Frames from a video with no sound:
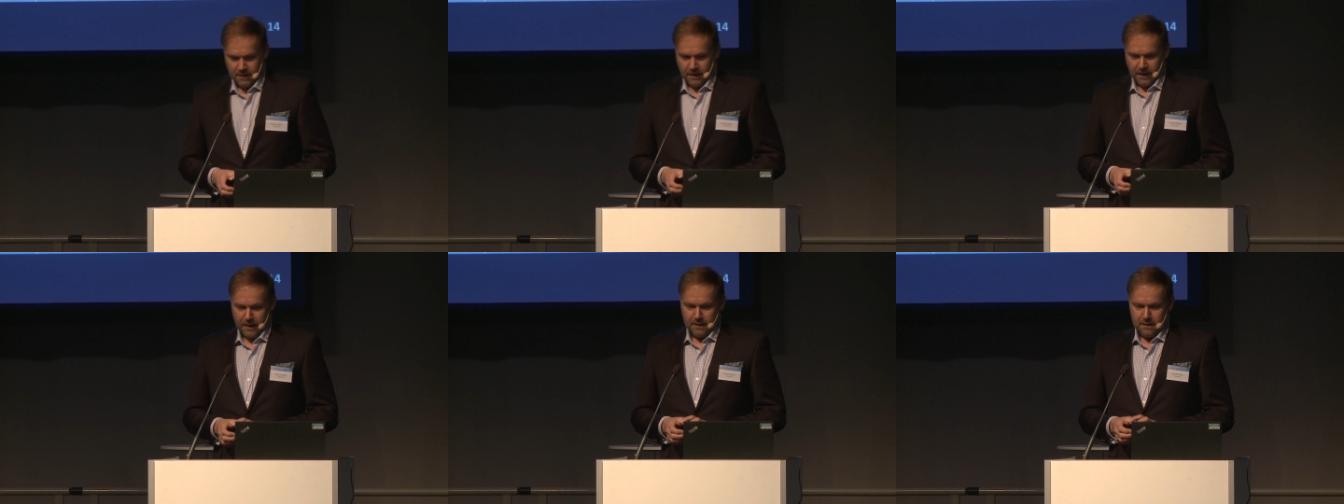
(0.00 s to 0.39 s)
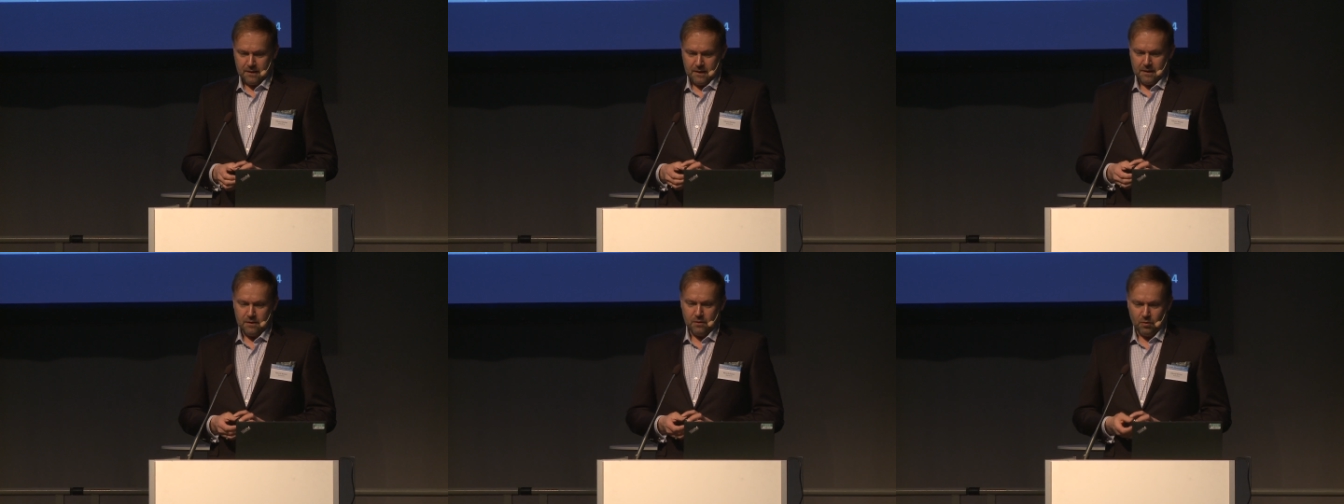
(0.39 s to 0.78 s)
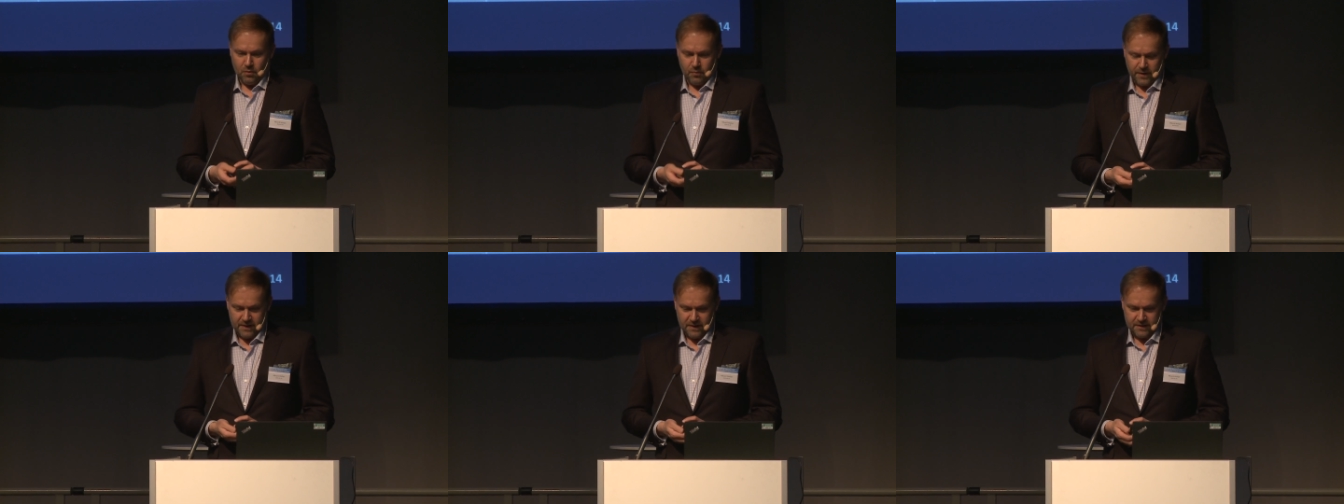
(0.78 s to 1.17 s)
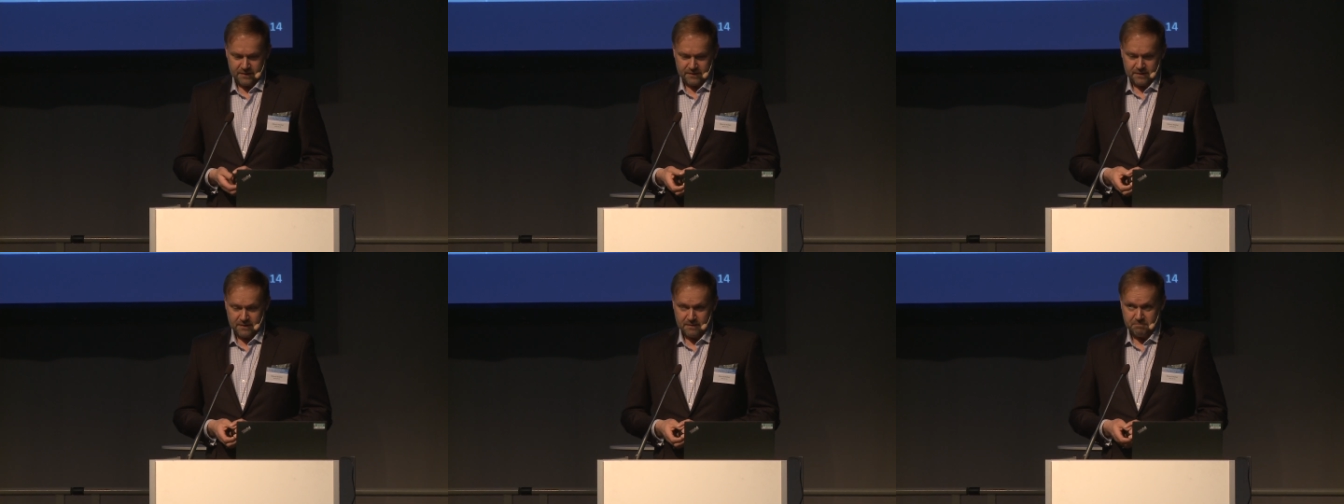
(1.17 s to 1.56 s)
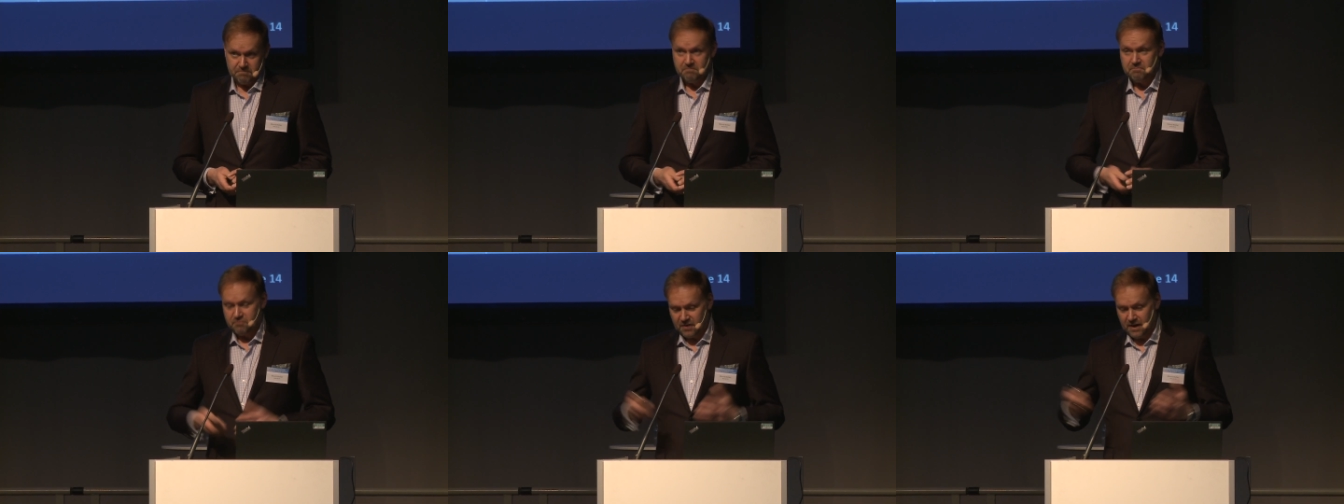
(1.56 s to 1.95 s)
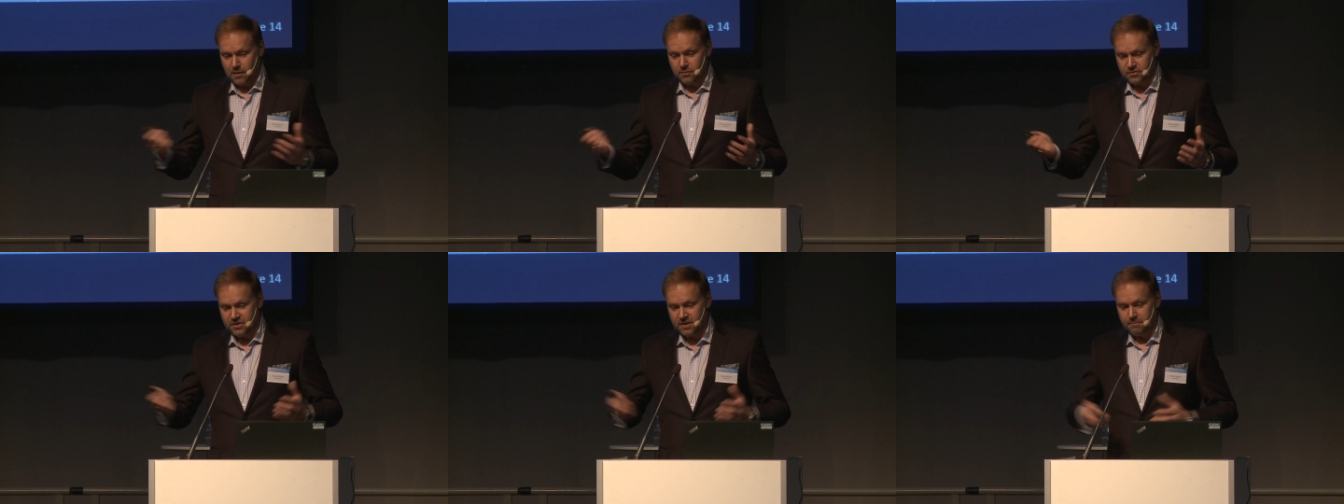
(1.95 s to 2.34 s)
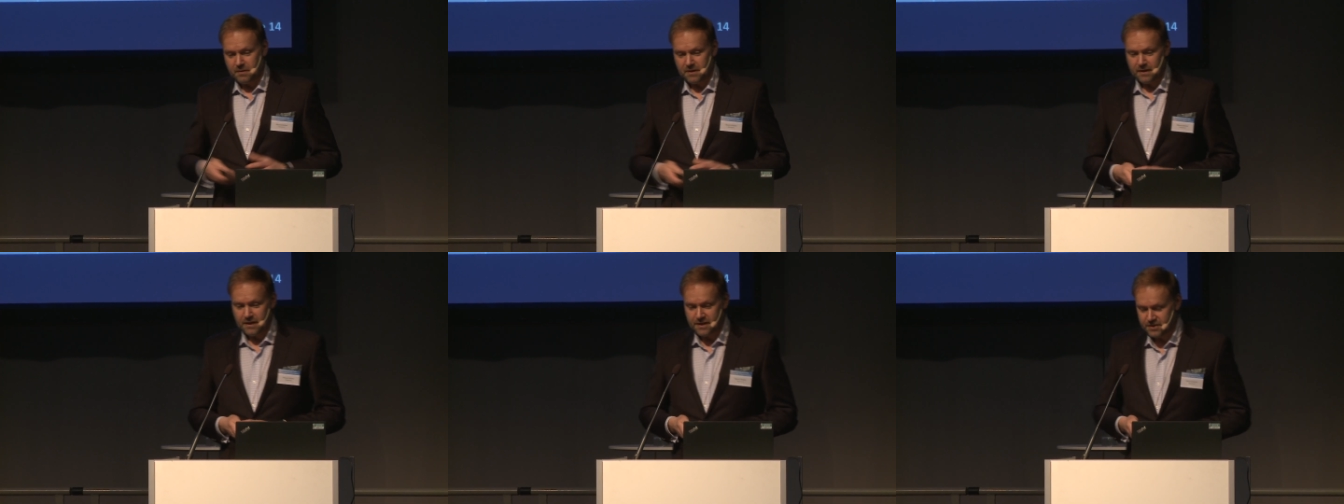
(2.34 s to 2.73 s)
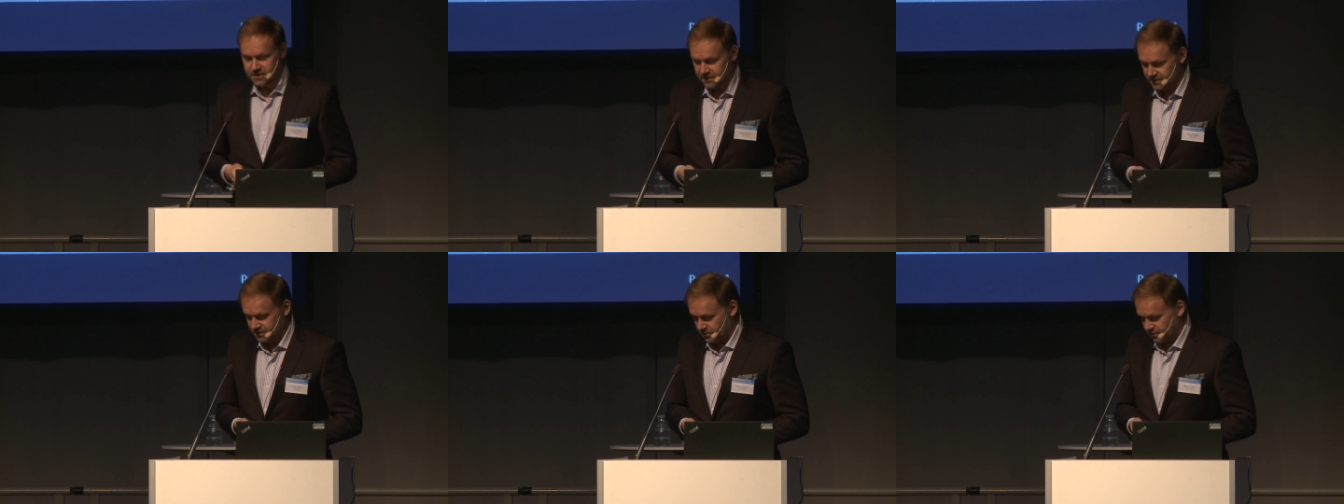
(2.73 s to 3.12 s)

And, and Norway is a proud shipping nation,